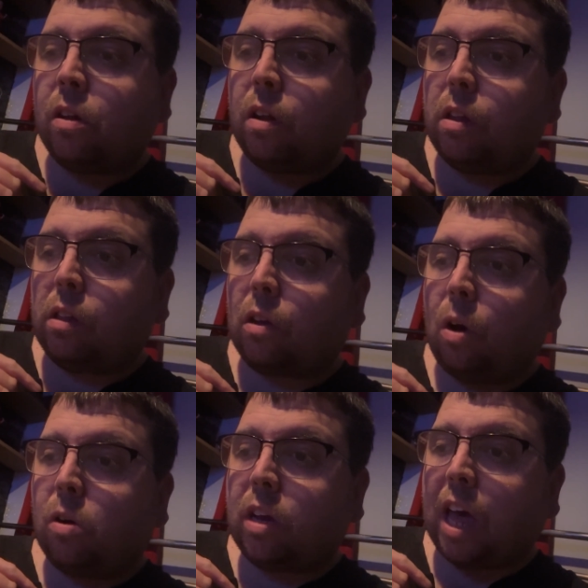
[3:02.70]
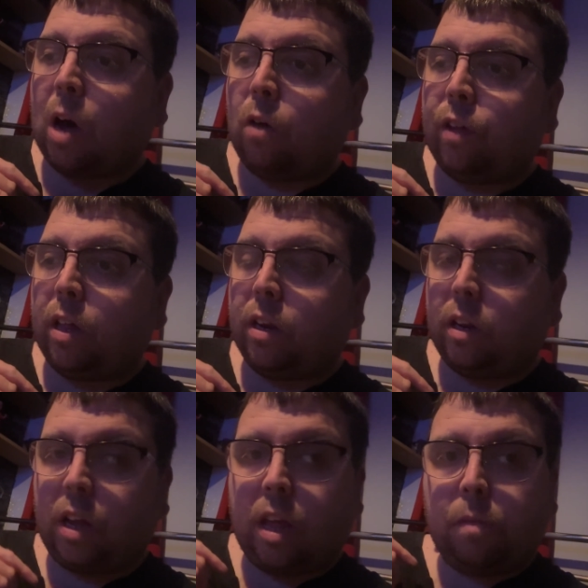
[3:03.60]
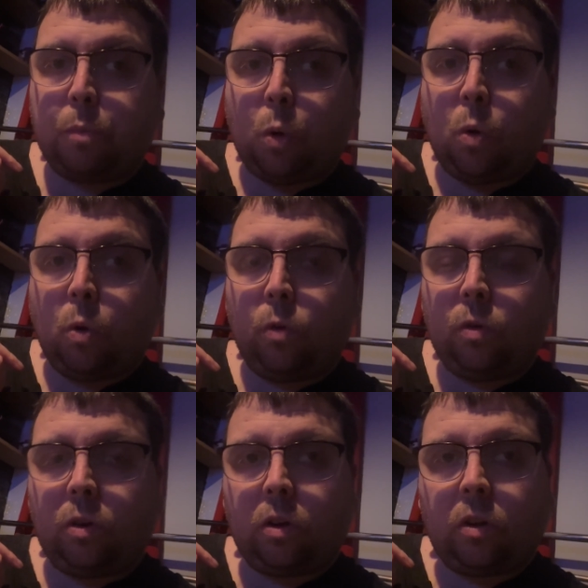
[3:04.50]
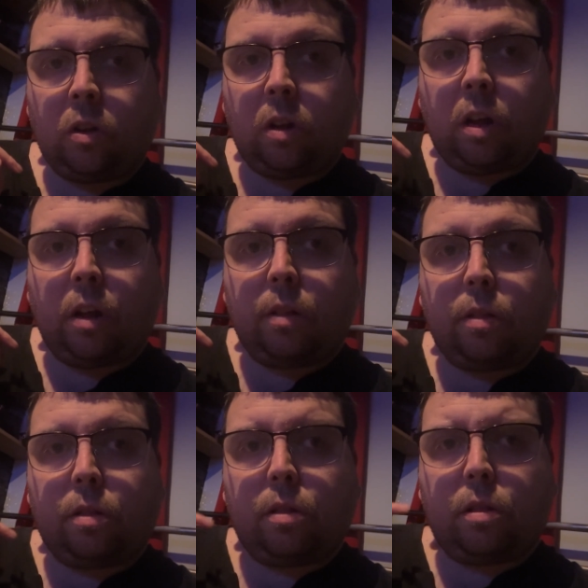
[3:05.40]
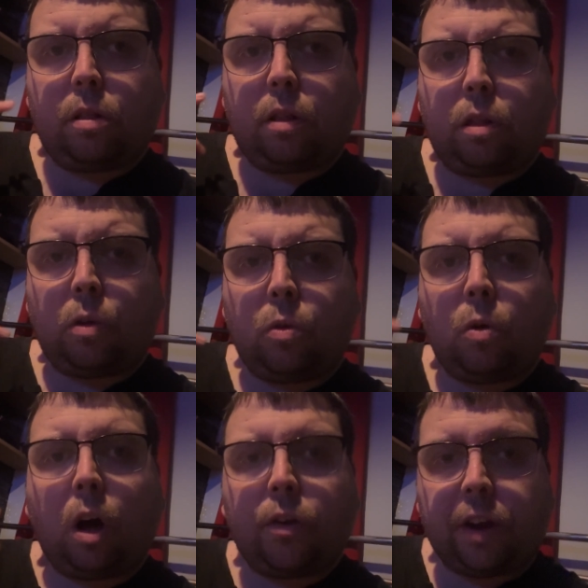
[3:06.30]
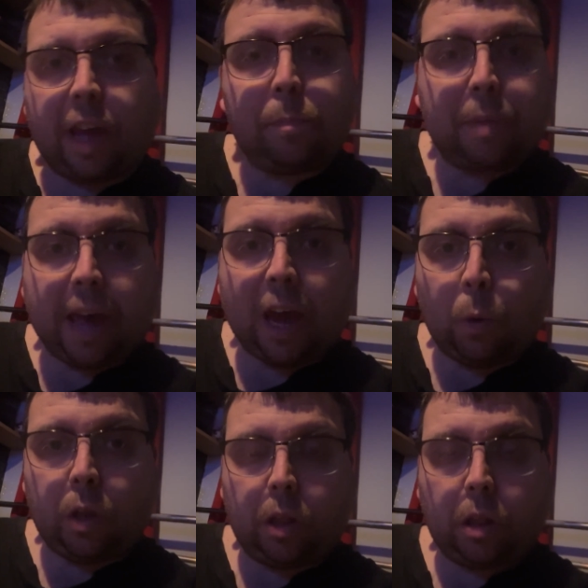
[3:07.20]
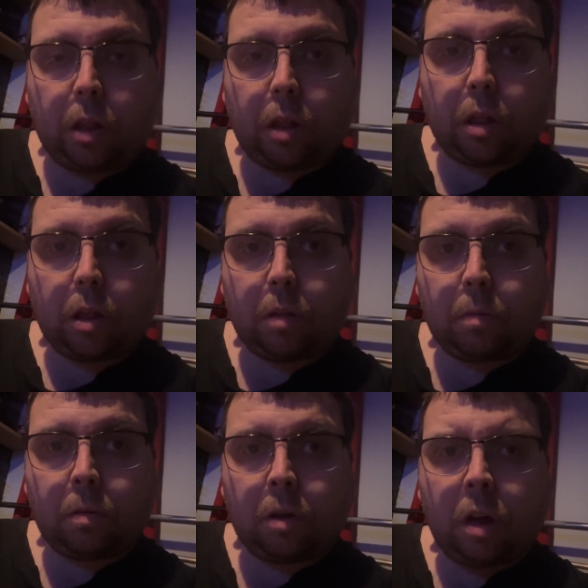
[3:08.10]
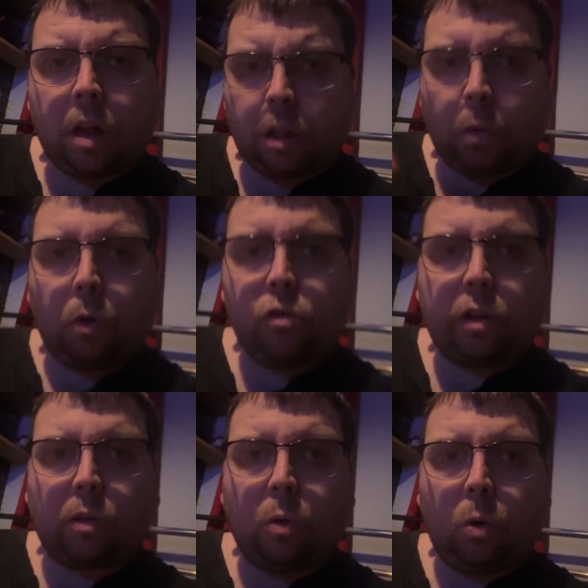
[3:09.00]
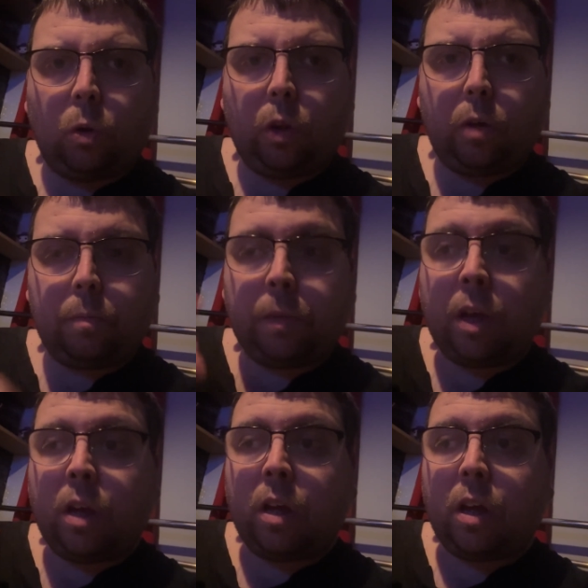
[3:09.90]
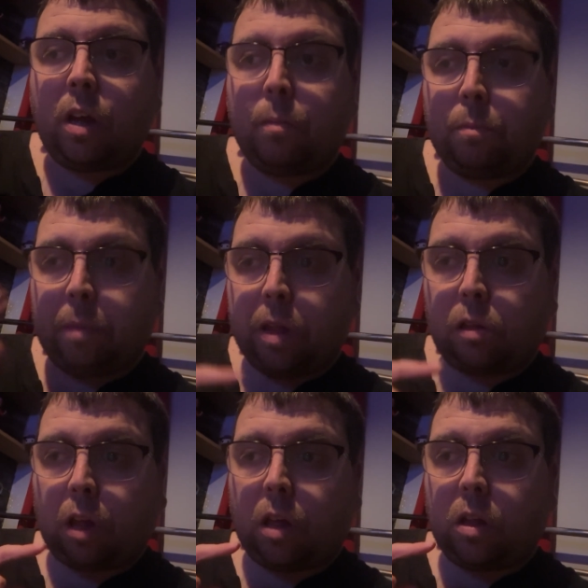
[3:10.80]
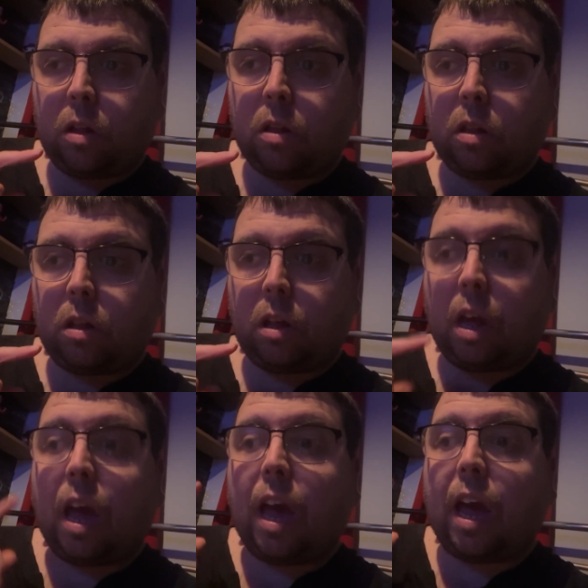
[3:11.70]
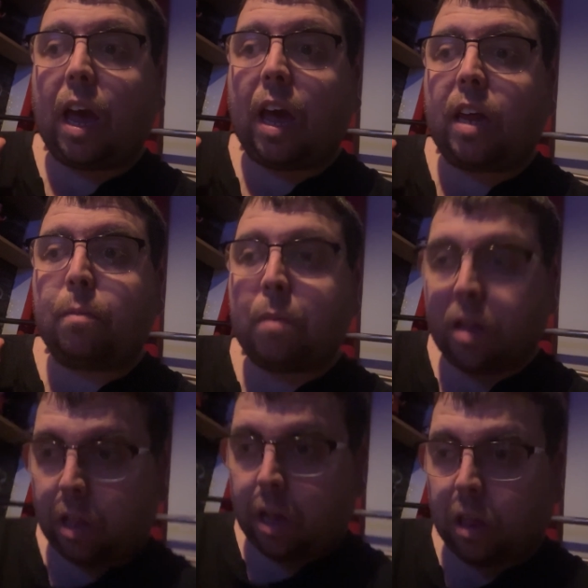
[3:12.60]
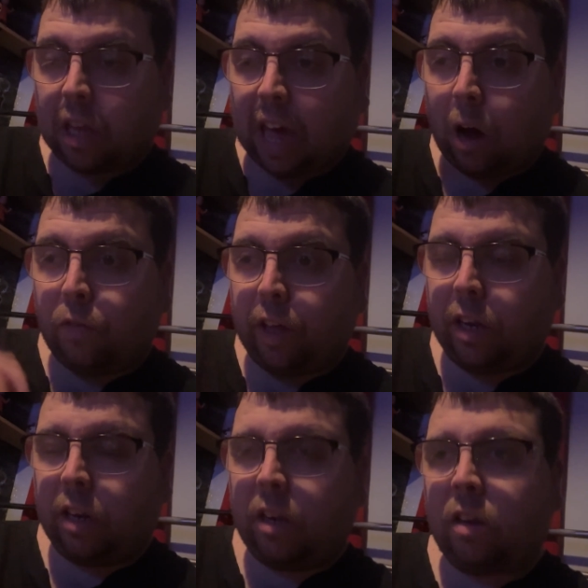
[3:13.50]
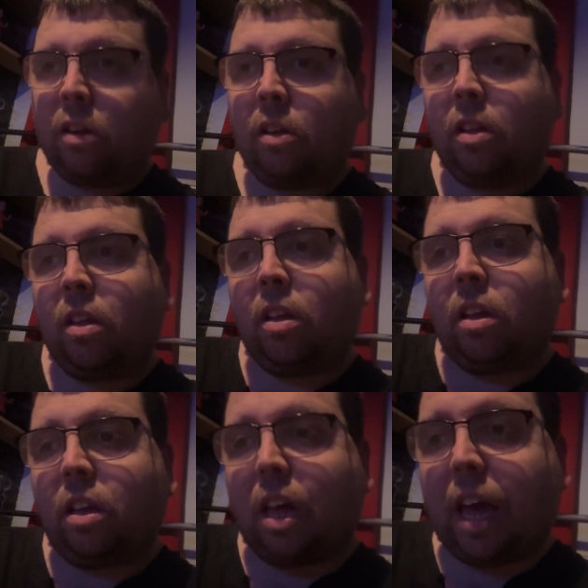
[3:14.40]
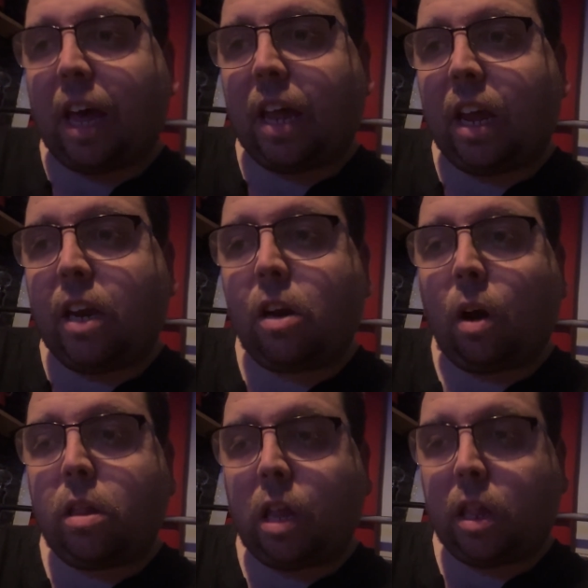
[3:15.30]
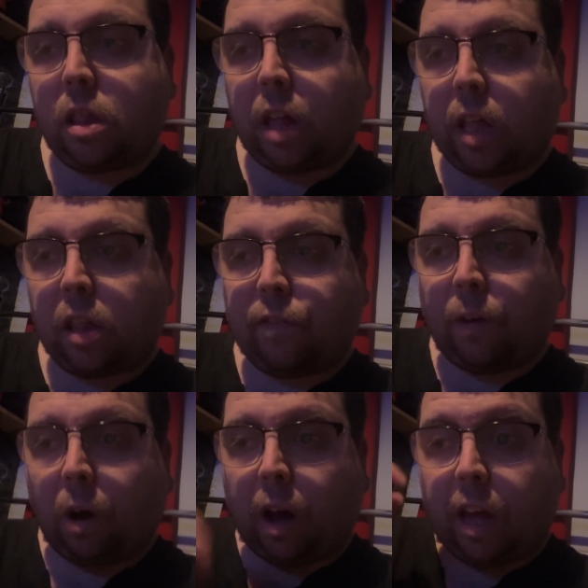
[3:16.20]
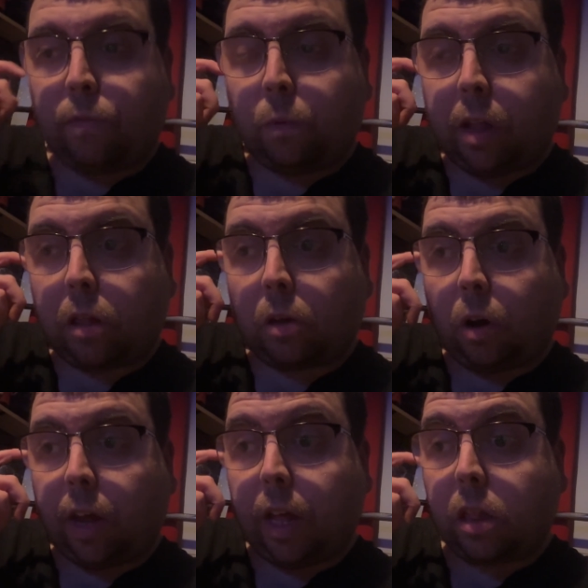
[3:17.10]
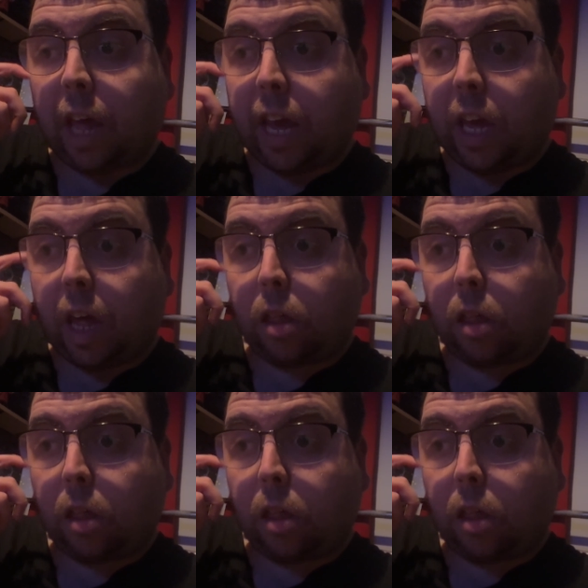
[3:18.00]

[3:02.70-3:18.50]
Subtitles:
Scott Calvin is born to two unnamed parents. So we'll just call them Mr. and Mrs. Calvin. In 1965, when Scott is 8 years